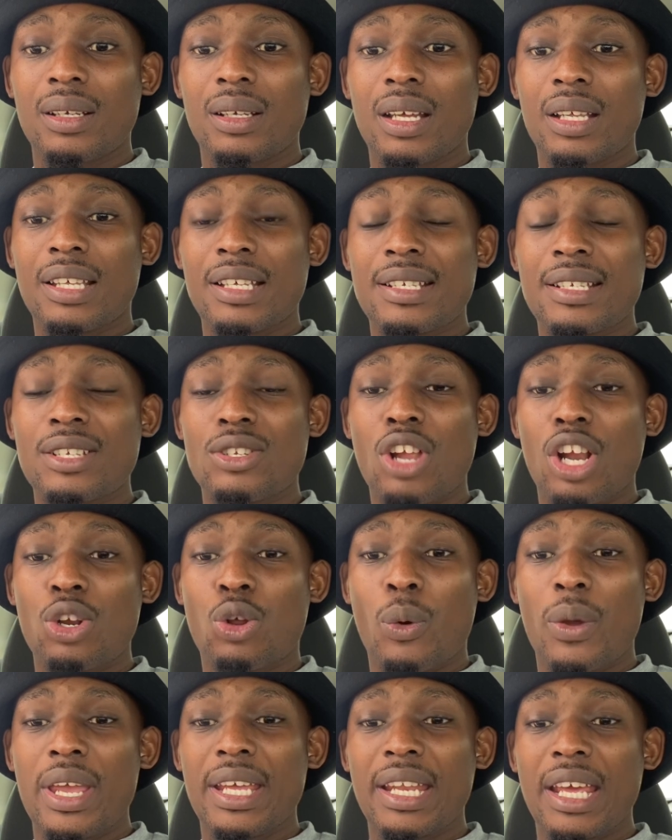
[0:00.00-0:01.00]
this is not
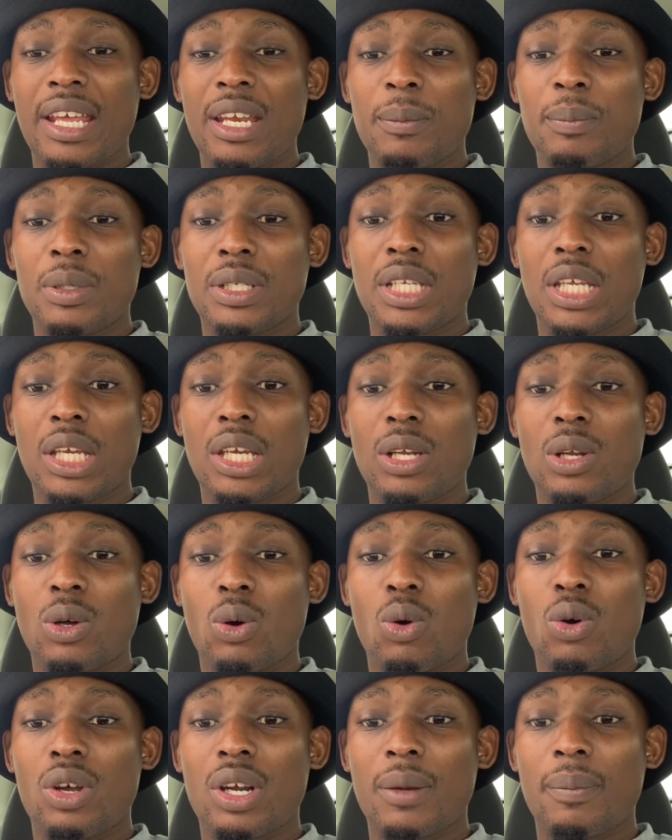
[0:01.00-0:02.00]
going in any particular
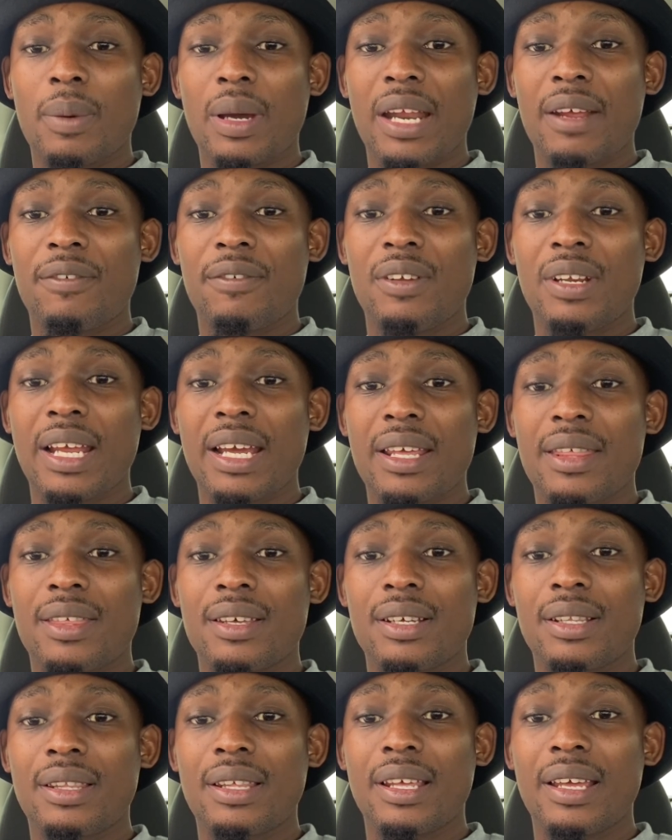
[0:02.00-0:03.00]
order but i feel like
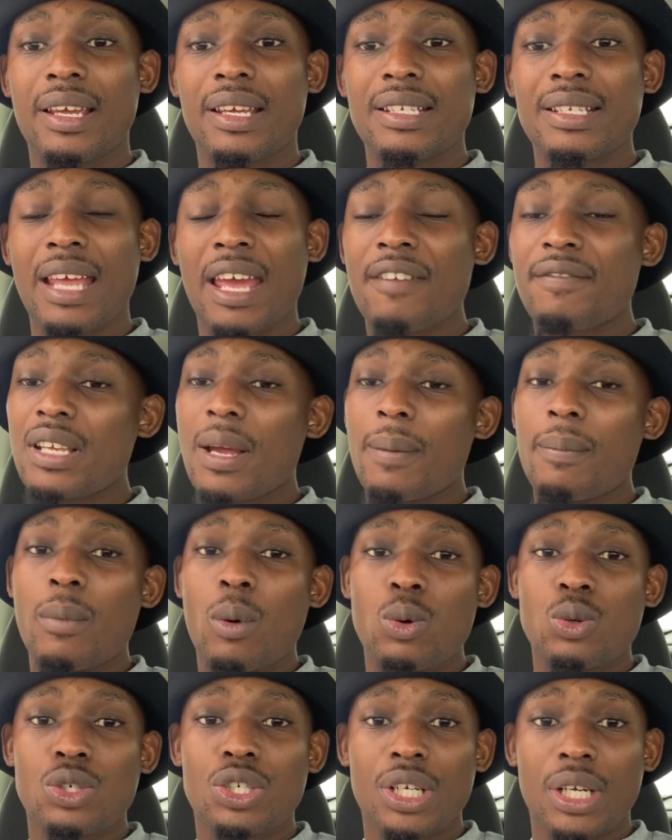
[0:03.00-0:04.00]
third thing is have some
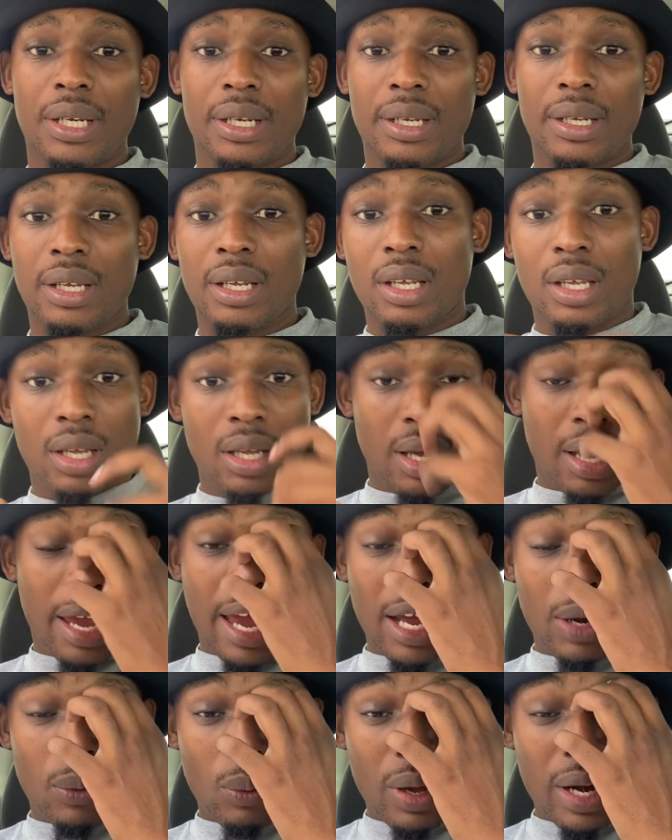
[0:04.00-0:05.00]
motion
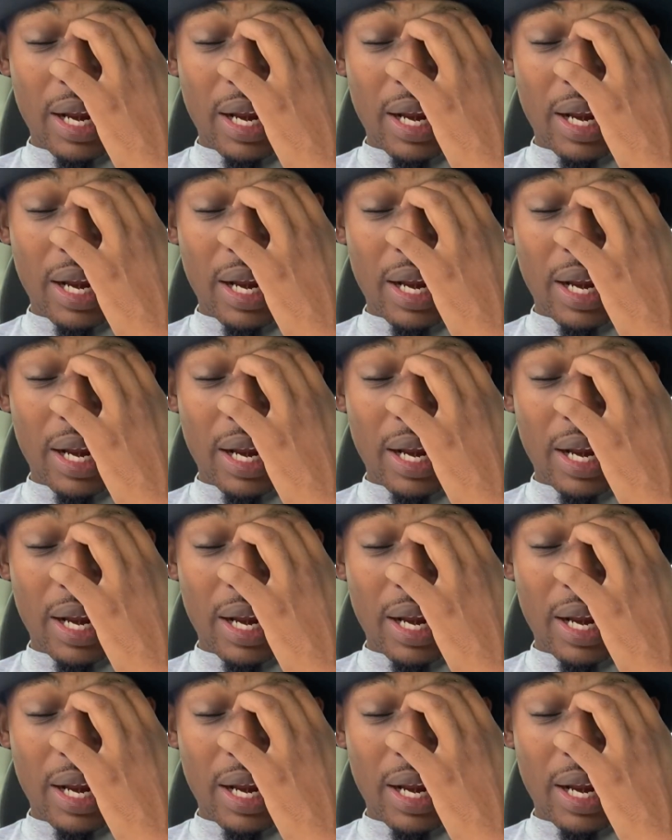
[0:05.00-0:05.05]
and what